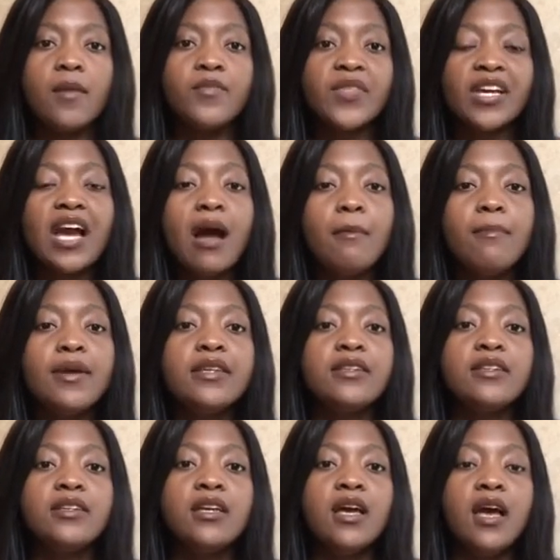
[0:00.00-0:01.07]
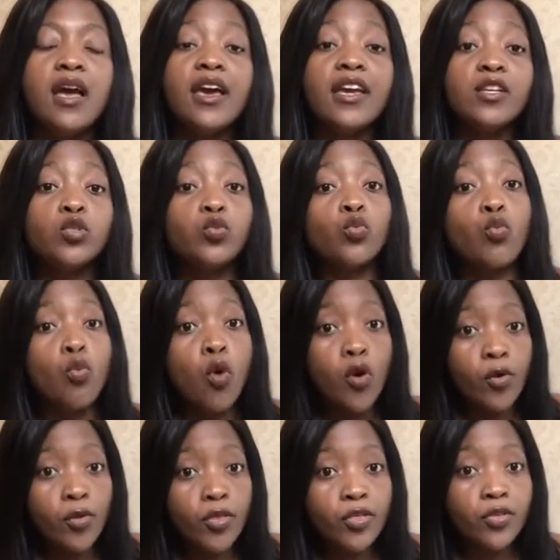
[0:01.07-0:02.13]
the company is
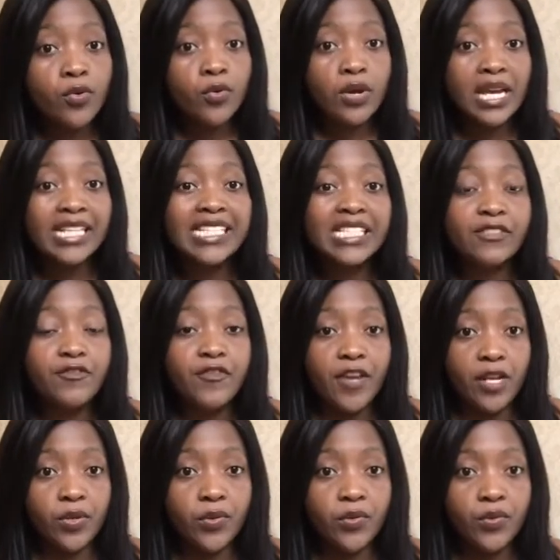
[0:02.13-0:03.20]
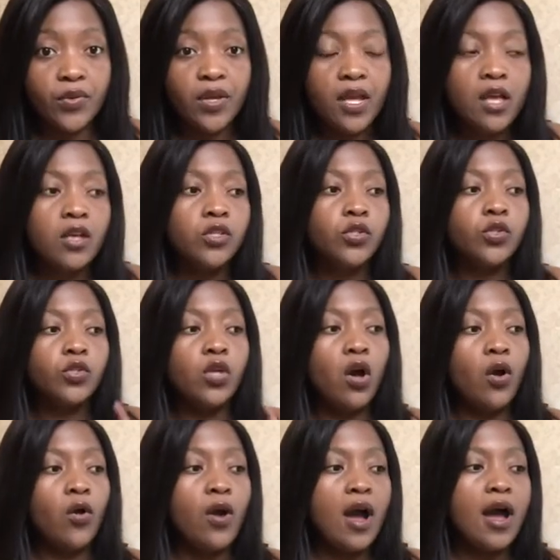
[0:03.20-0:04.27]
worth, its value.
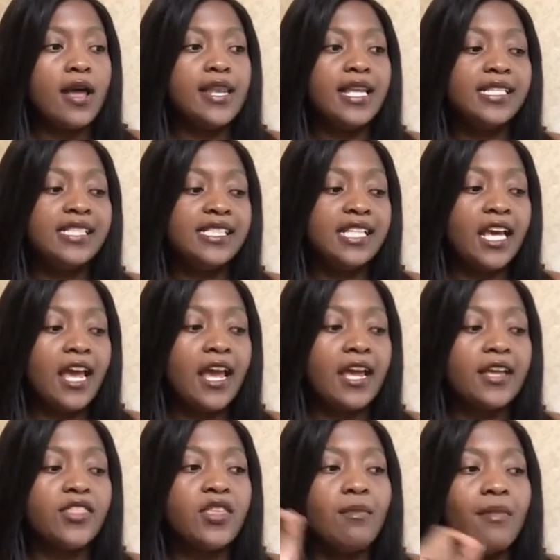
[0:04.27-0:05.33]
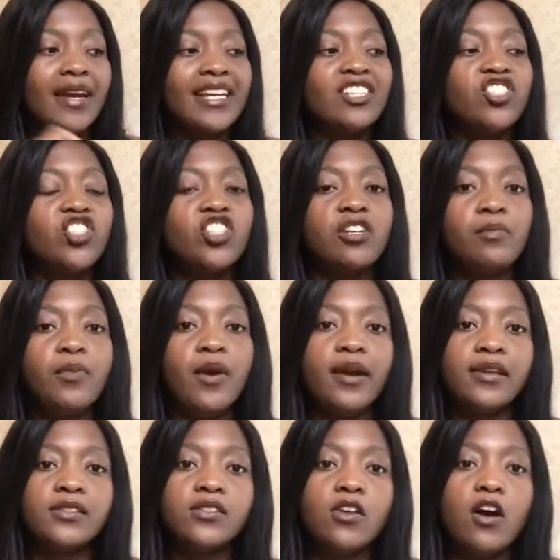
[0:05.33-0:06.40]
So let's say the market share
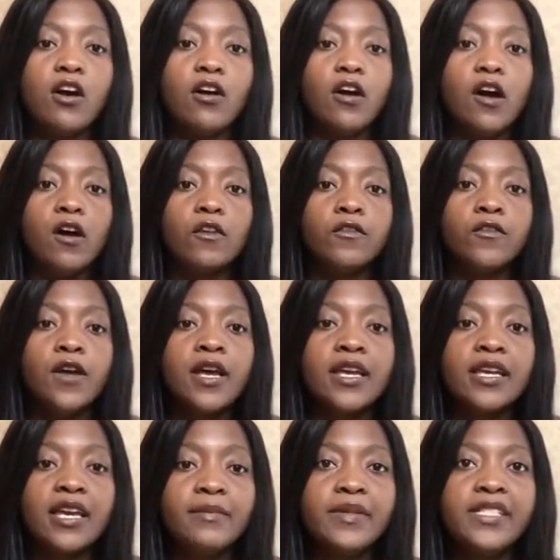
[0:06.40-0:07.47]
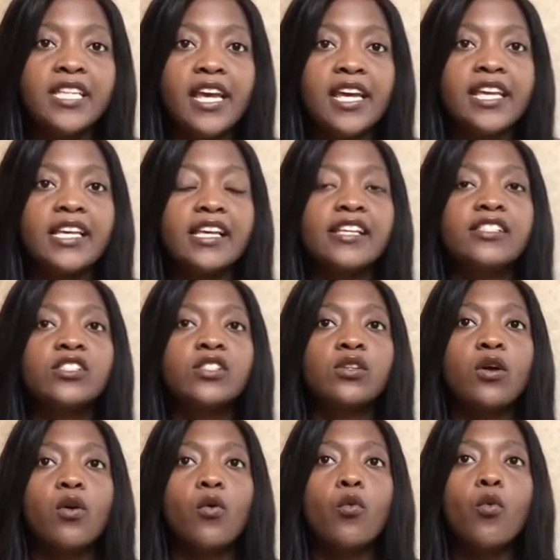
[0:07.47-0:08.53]
price of Capitec is
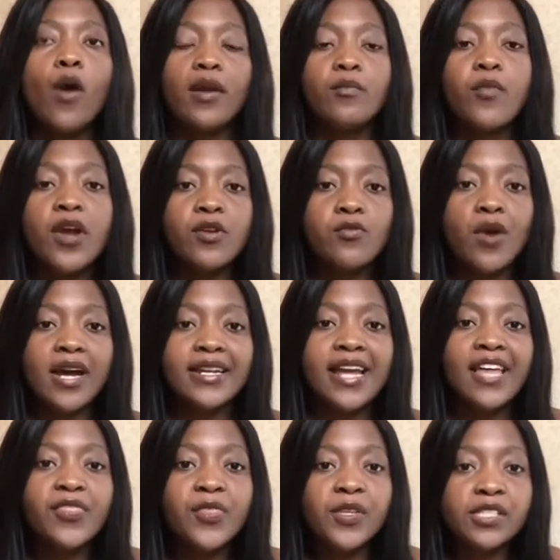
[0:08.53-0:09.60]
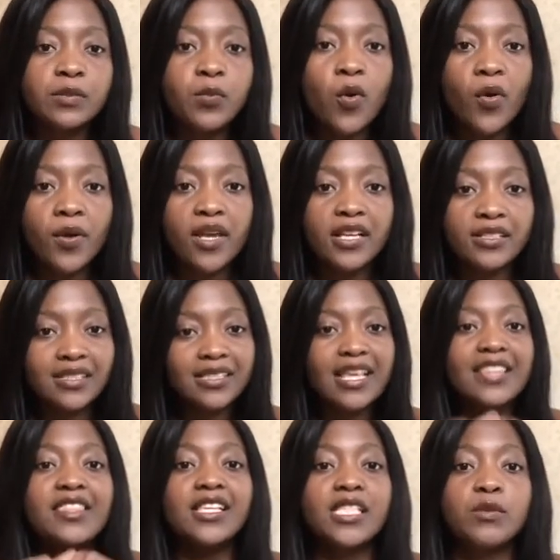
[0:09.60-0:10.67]
1.1
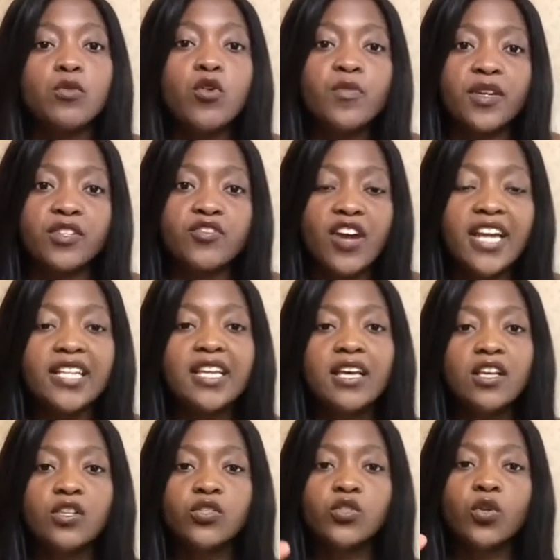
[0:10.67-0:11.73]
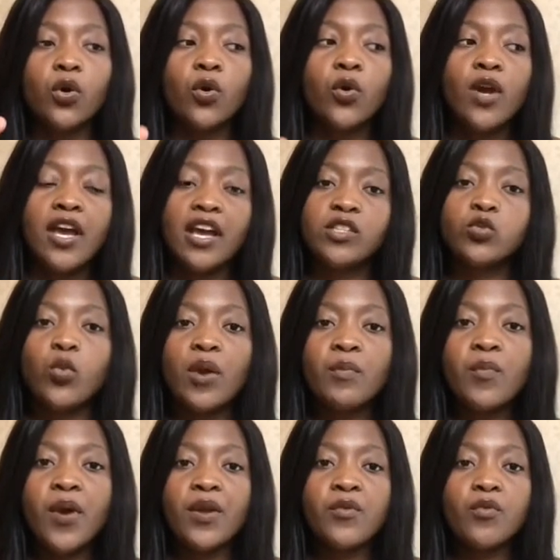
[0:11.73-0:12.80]
at this moment, right? So it's
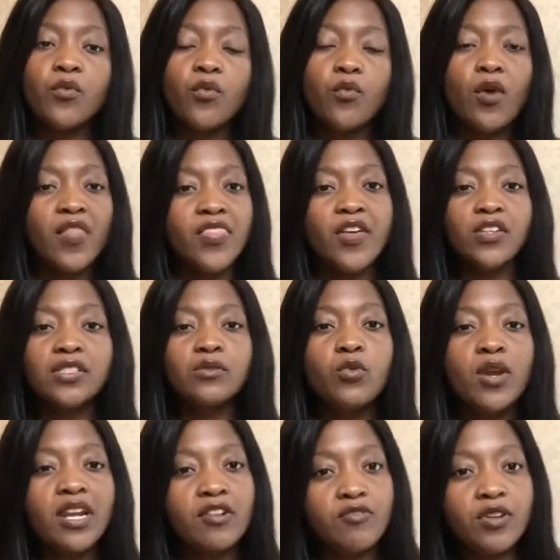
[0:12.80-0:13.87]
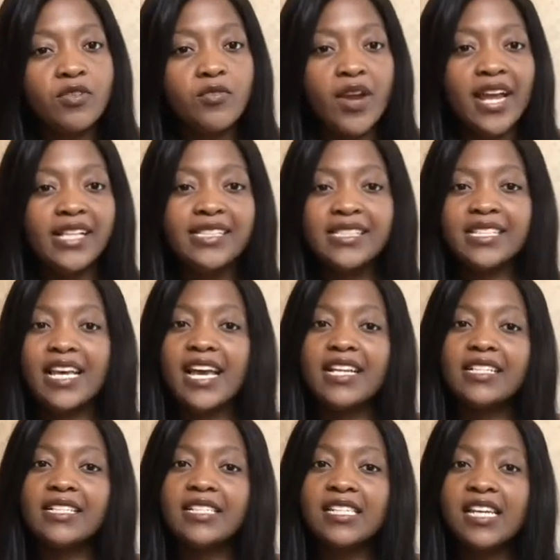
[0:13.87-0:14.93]
1,100 rands
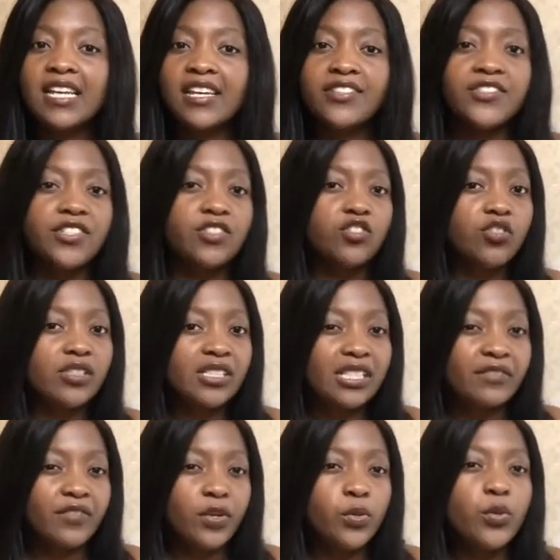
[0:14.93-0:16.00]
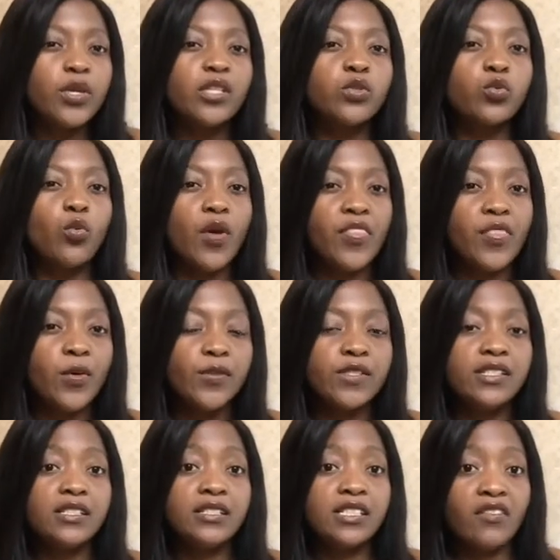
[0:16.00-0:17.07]
and its intrinsic value is
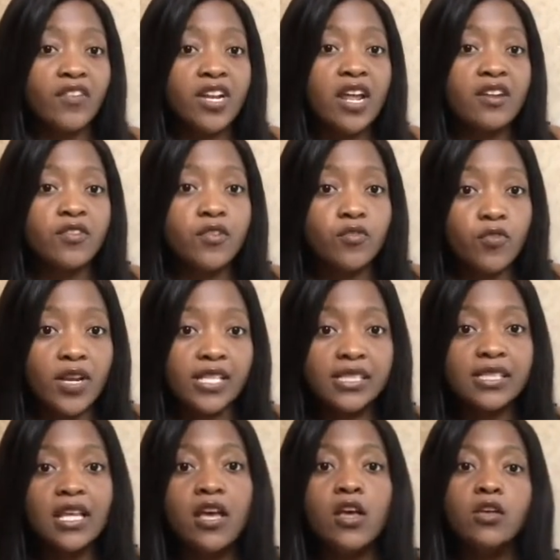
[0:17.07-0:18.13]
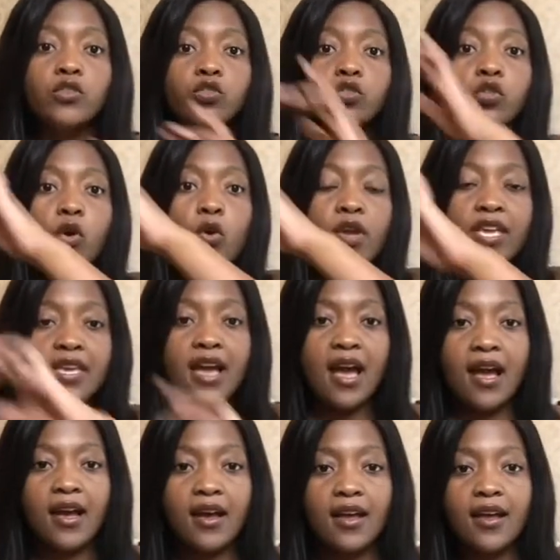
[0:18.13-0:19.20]
1,700 rands. So
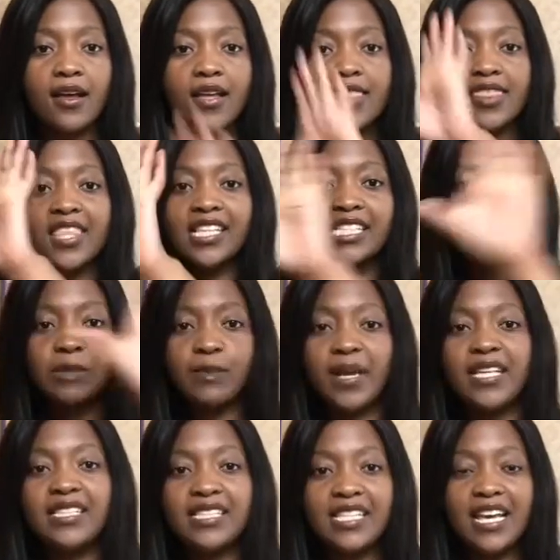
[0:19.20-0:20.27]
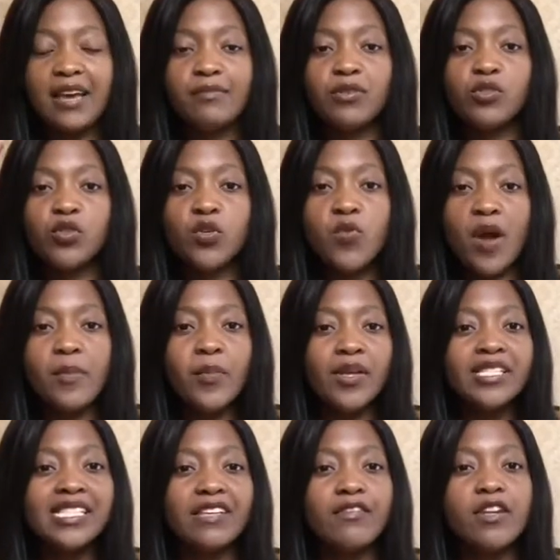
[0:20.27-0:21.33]
here, this space here between
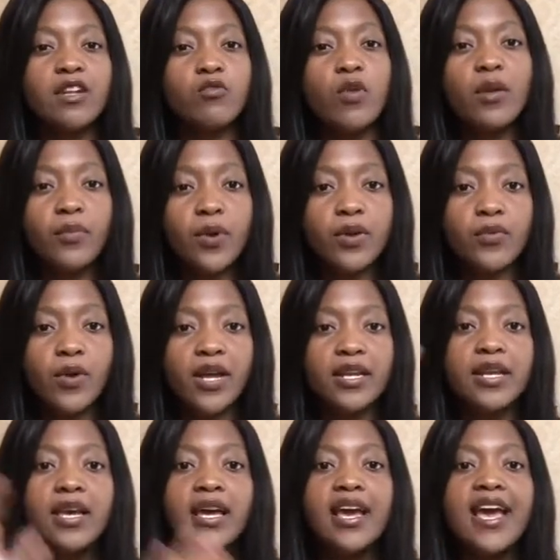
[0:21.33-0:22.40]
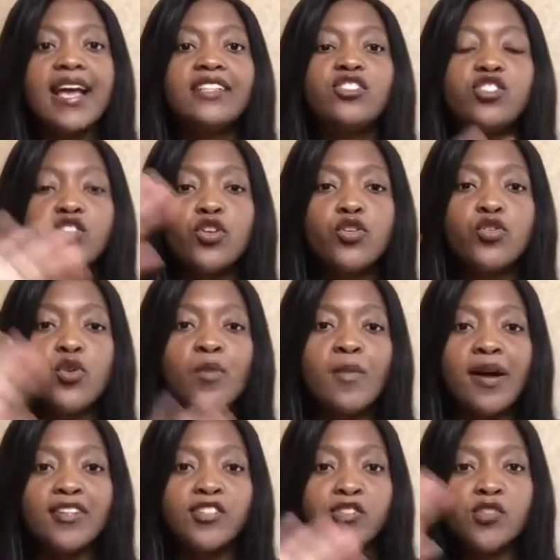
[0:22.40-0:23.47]
1.7 and 1.1, it's your
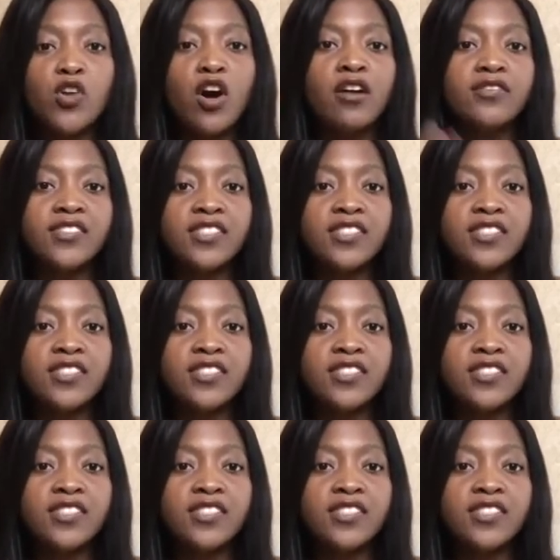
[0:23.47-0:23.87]
margin of